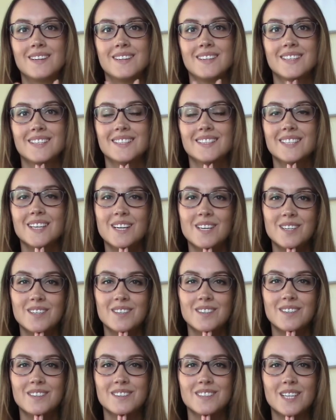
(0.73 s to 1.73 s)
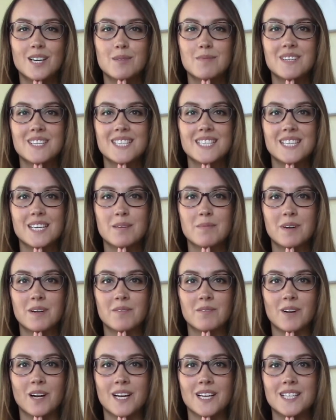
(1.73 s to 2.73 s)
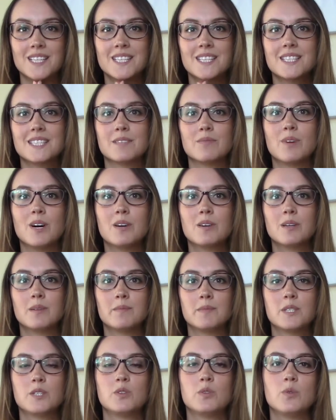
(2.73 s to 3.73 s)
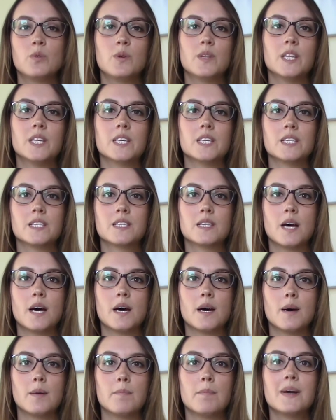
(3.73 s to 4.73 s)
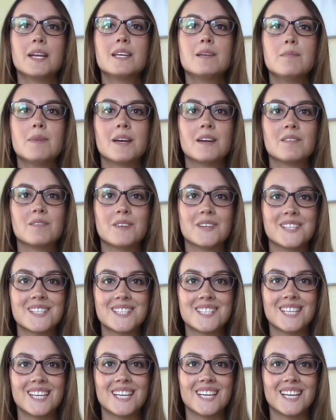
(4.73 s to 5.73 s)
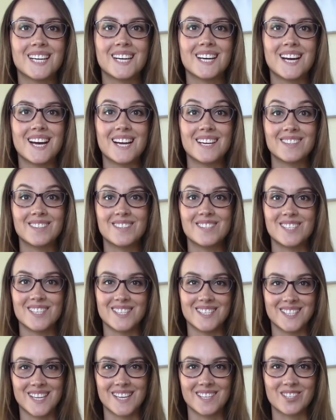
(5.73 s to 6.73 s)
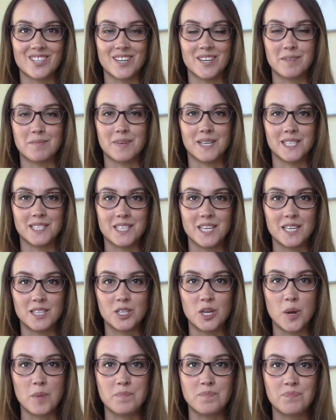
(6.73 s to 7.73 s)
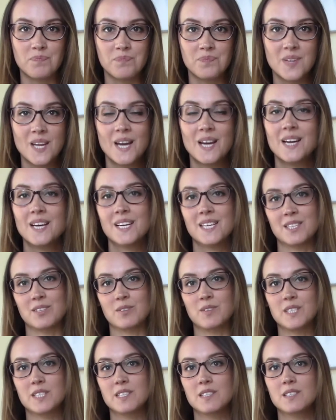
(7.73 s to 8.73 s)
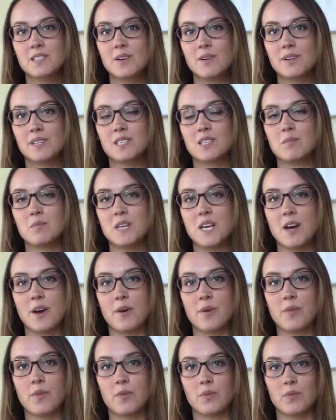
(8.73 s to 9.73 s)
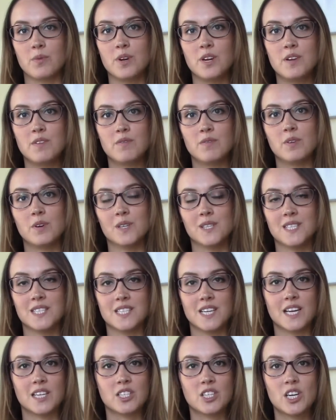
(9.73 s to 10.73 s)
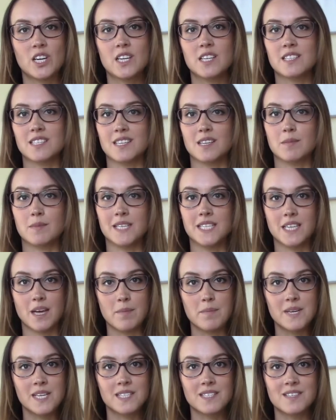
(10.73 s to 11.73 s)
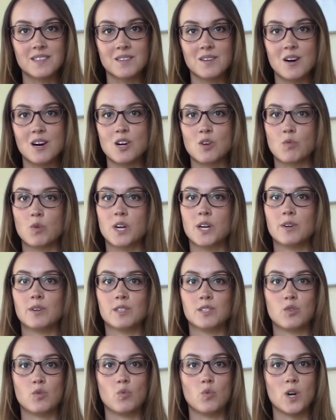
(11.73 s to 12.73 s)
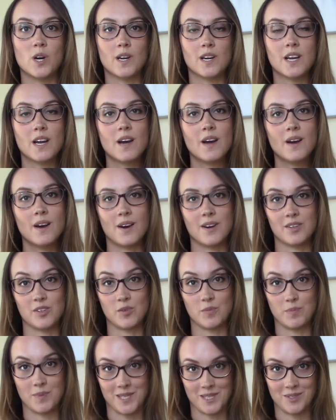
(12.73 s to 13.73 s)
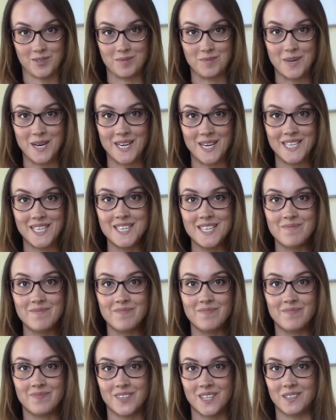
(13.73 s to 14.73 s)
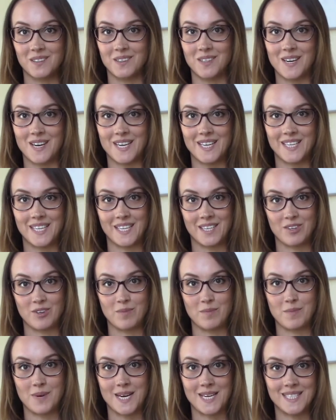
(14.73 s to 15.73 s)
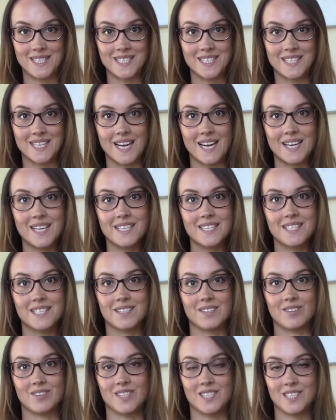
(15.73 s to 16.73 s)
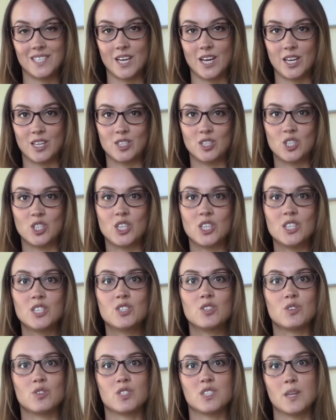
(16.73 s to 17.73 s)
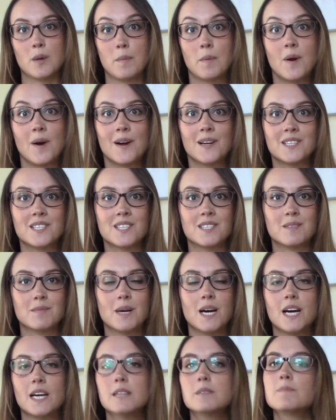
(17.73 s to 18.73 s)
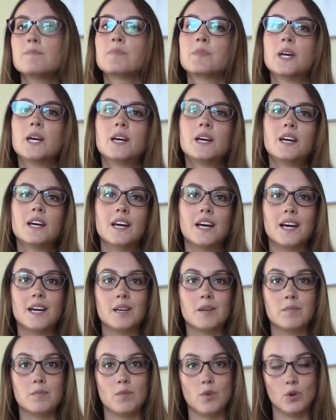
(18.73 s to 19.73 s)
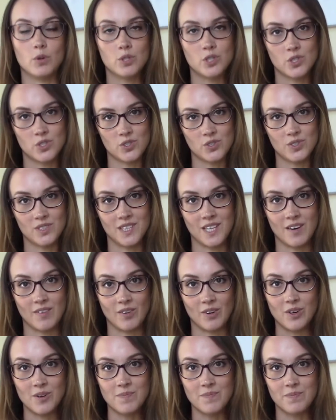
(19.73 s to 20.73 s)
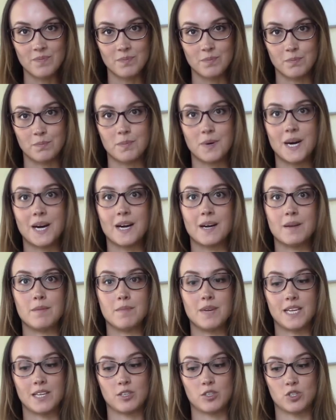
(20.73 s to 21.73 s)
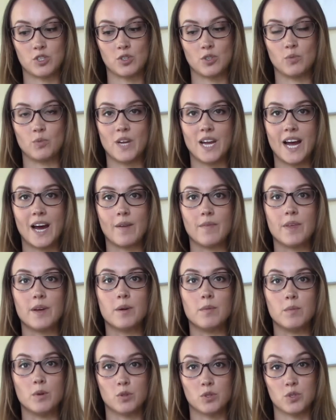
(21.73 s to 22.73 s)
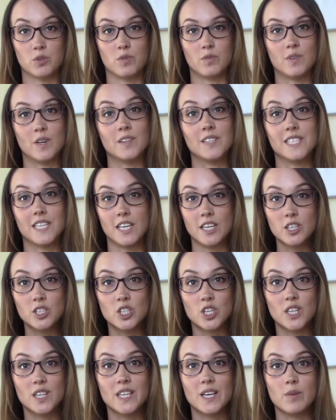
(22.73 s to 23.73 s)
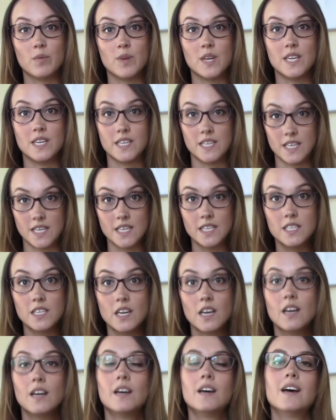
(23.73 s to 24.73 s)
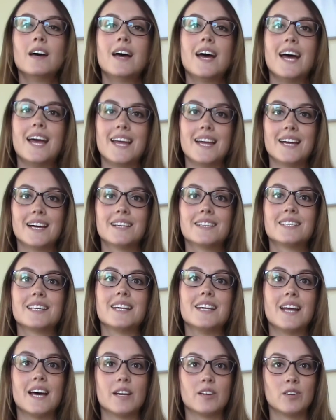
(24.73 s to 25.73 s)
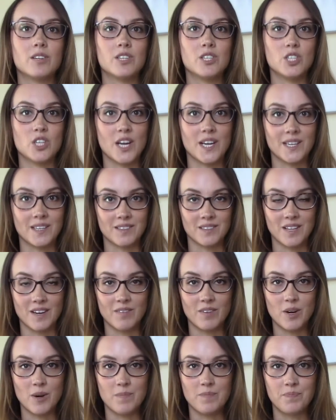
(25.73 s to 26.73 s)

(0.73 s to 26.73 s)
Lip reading: Hello, namaste, my friends. Welcome to this money manifesting energy session and meditation. So this is going to be a threefold session. It's going to be 10 minutes long. We're going to work on your mental body, aligning your mindset, your intentions, your subconscious mind, an emotional level by making sure that we have that emotional foundation that we need, and an energetic level.